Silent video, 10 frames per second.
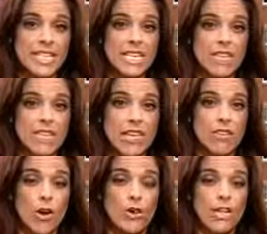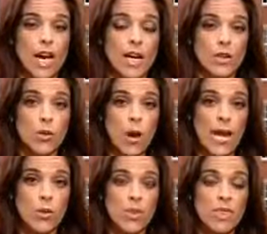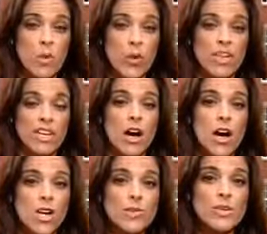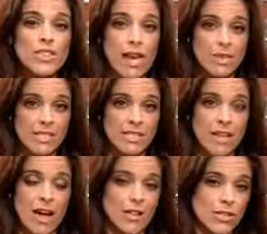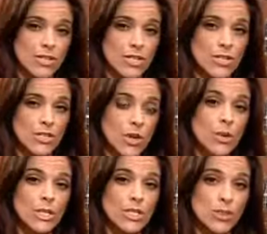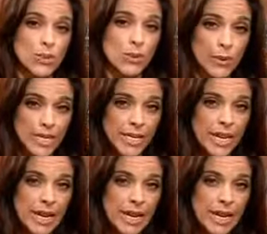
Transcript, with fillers: thieves have already gotten away with more than $100,000 in stolen jewelry.